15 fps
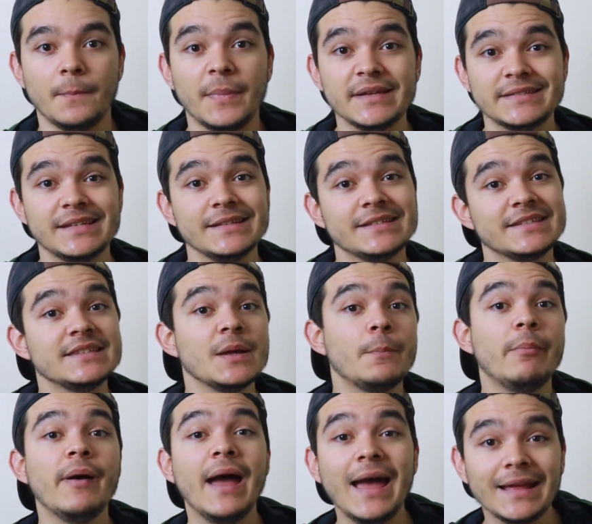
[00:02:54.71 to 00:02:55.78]
But since
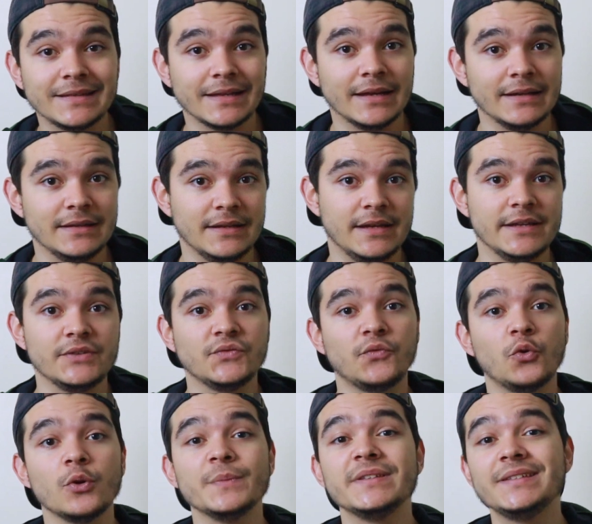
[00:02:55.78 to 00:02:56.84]
tabadal is
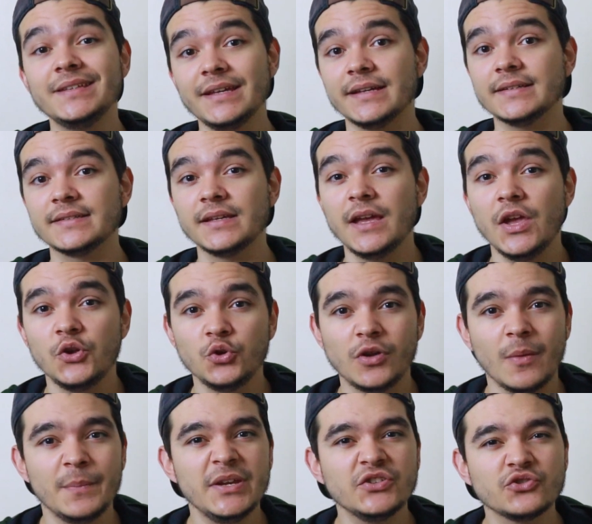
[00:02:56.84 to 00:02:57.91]
Form 6, you
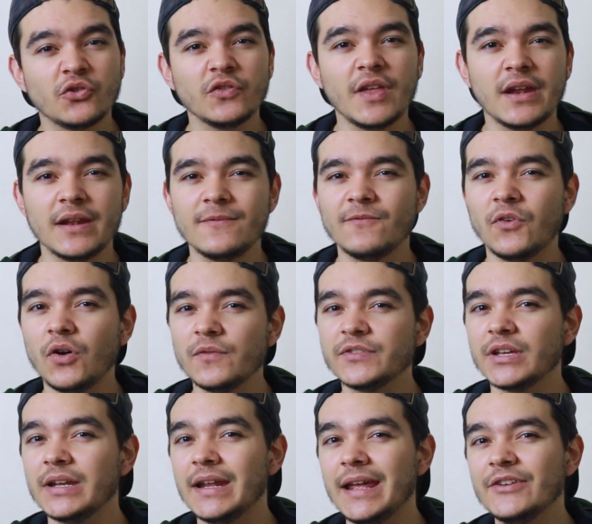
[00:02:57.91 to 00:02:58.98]
can be sure that it
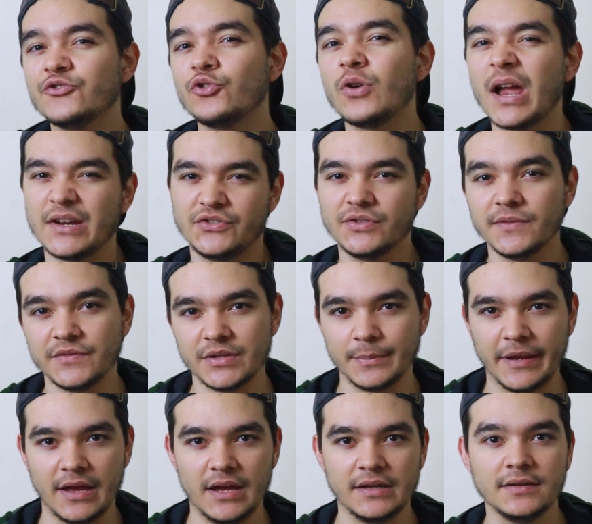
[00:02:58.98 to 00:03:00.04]
involves an interaction of
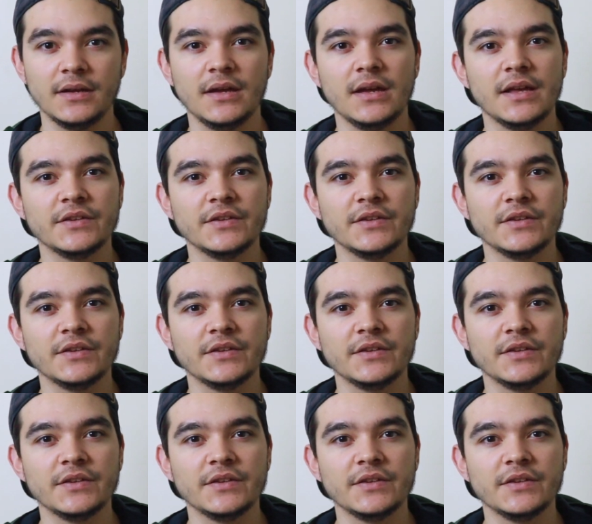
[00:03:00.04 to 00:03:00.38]
some kind.